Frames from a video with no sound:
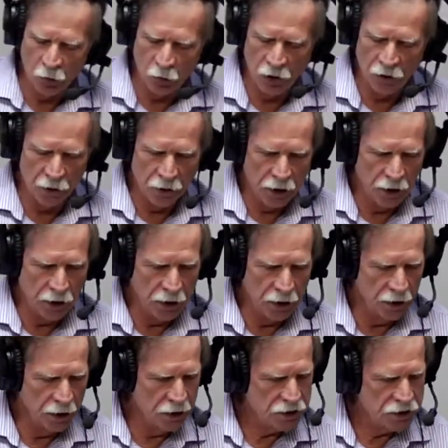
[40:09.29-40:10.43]
whether it
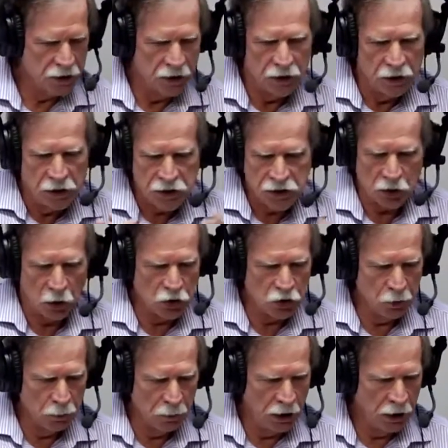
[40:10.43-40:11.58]
is
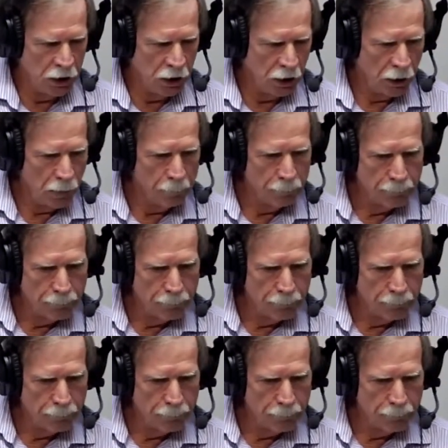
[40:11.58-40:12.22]
social media,